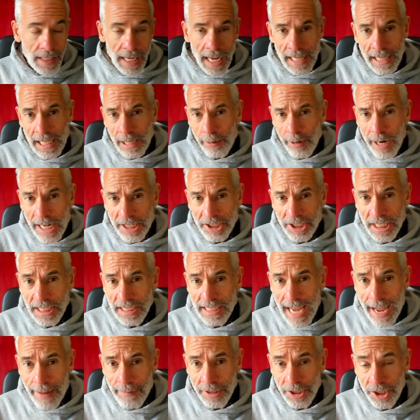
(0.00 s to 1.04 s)
And they were actually
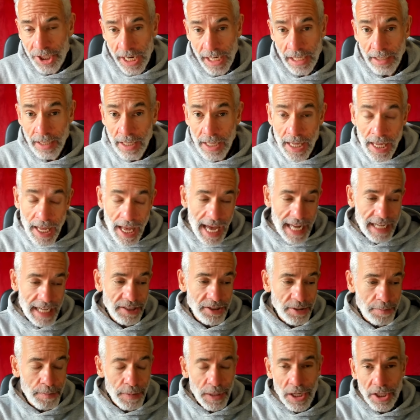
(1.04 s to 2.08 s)
damaging. And it's
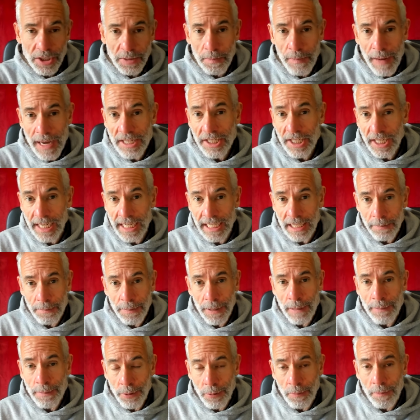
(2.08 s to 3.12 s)
because basically the
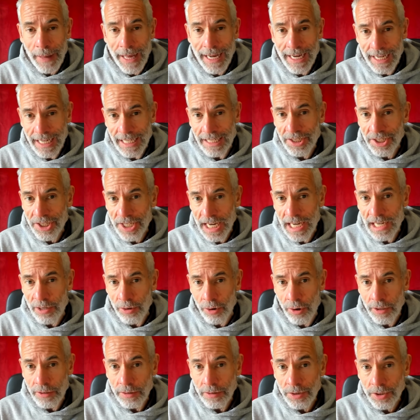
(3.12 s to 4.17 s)
people peddling seed
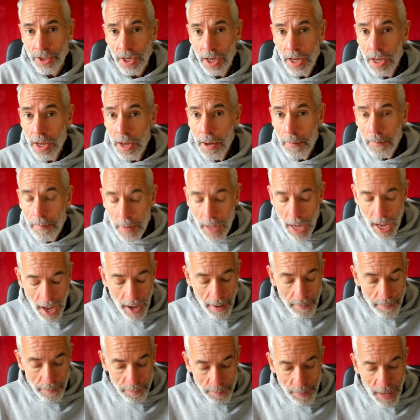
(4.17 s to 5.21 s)
oils
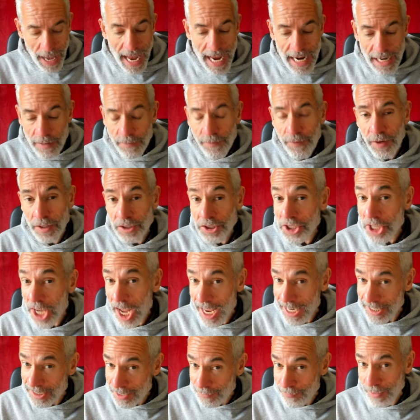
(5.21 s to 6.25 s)
uh, paid for
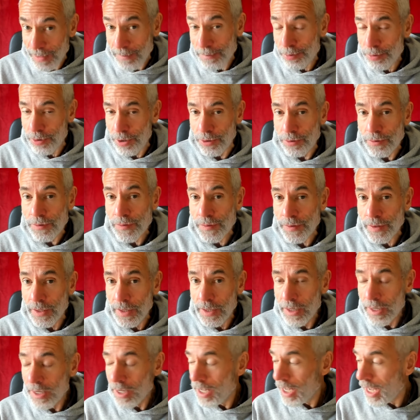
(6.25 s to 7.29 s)
scientific proof
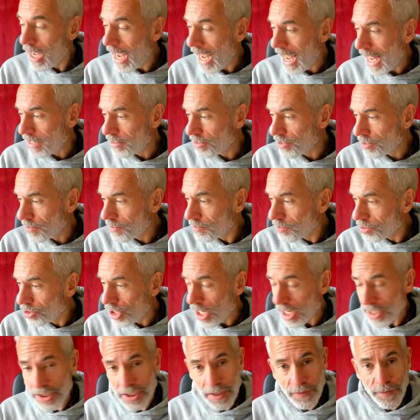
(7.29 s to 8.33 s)
and
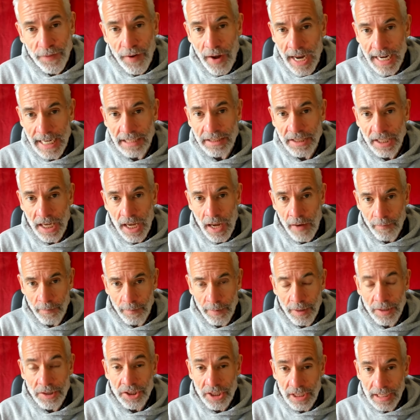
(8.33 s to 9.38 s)
justified it to
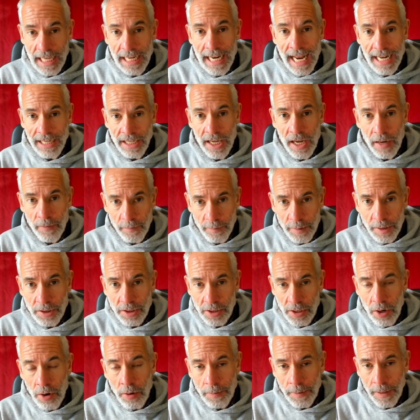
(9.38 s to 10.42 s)
governments and then had governments
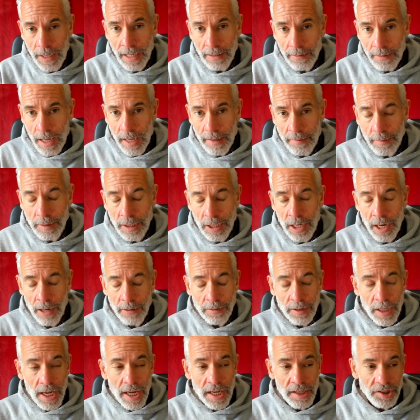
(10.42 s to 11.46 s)
lobbying you know
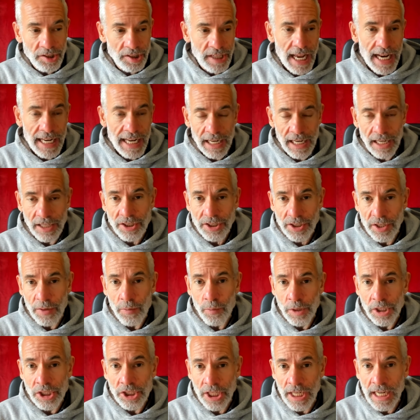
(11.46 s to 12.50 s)
telling us that
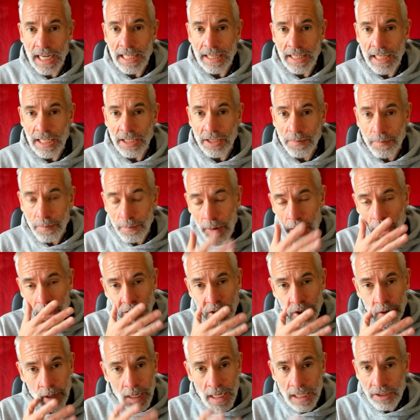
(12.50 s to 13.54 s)
we should eat these
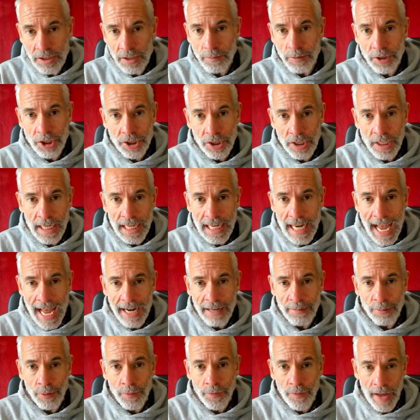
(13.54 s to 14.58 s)
margarines and we shouldn't eat
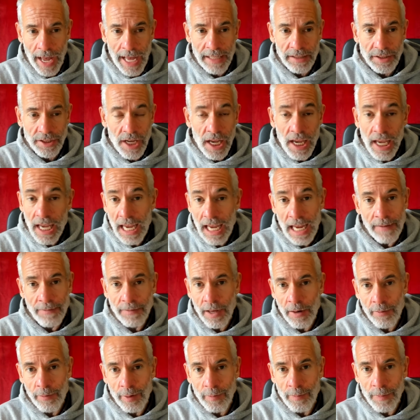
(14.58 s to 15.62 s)
animal fats even
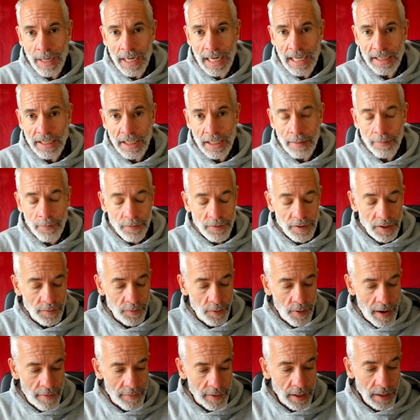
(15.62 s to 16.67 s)
though we've been eating them for this
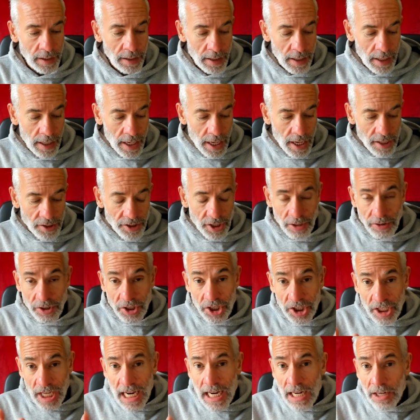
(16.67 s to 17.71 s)
forever so
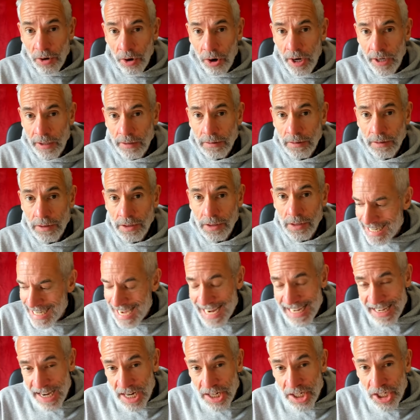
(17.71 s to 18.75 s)
seed oils is,
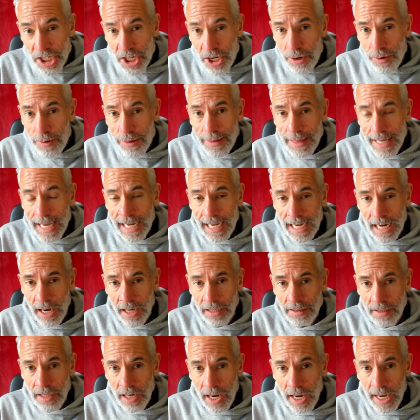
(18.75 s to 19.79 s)
is a new thing in
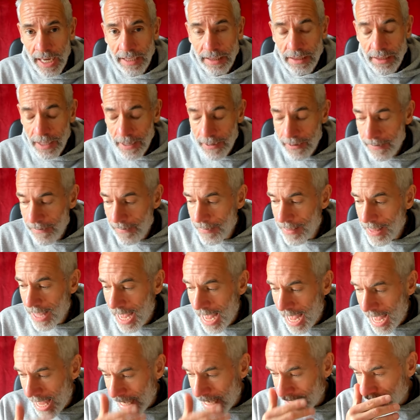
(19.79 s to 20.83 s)
our diet.
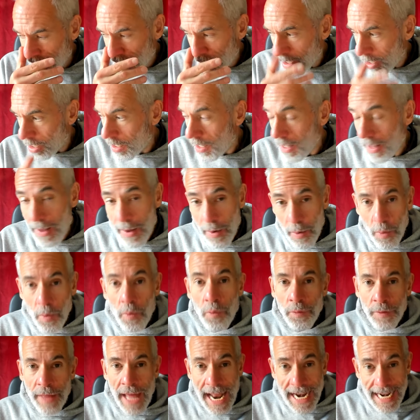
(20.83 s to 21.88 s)
And
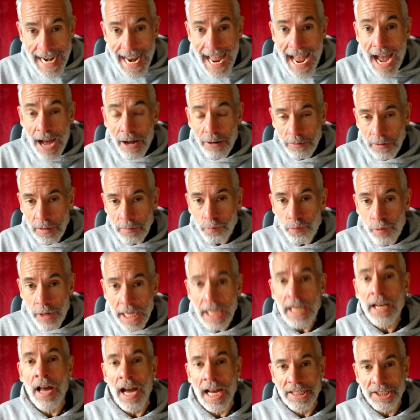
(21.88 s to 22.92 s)
they're now
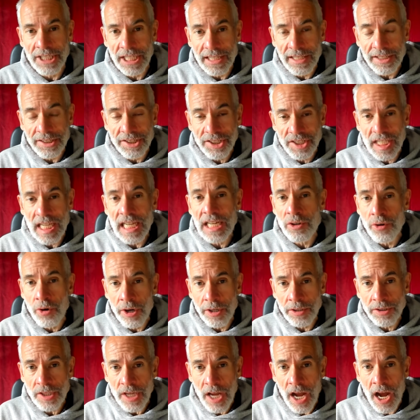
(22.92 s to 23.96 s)
realizing that seed
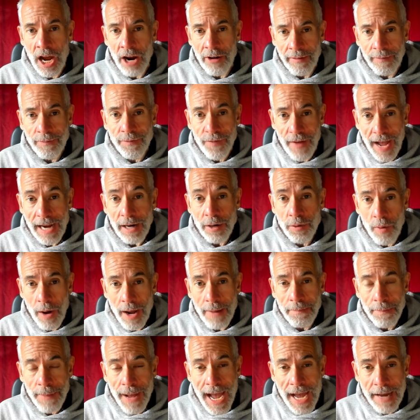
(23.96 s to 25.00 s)
oils are in fact quite
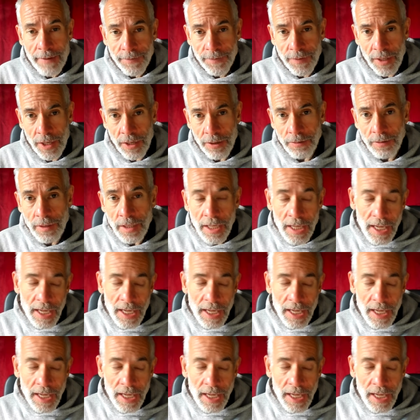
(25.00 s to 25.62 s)
bad for you.